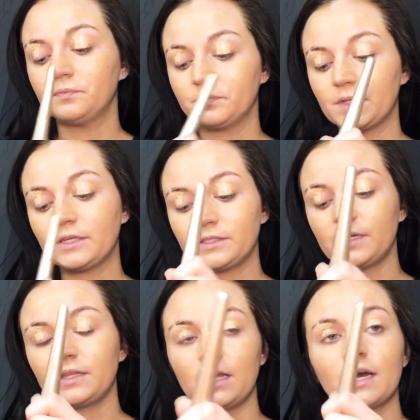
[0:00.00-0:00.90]
I take
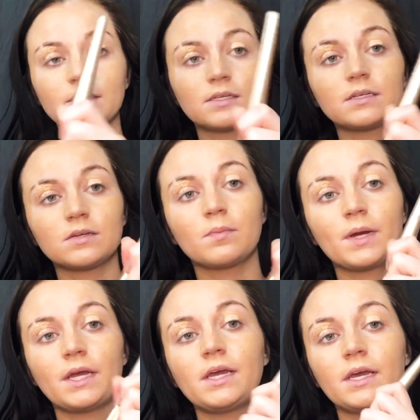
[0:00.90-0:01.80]
the excess on my
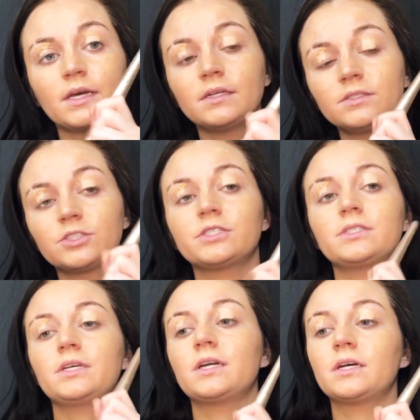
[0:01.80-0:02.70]
hand just to
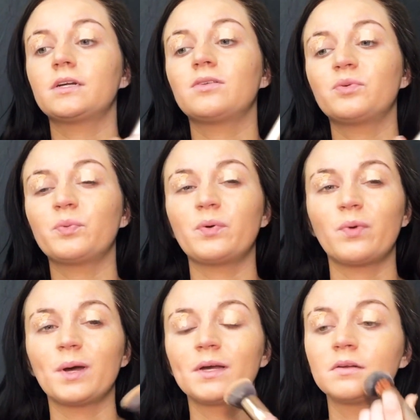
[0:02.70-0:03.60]
get it a little bit
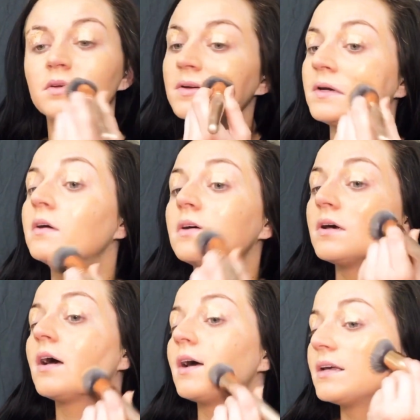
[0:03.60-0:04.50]
wet
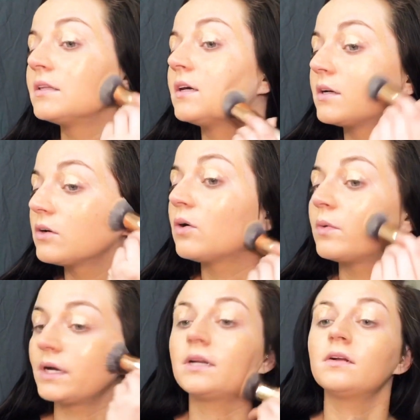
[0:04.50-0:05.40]
and then go in.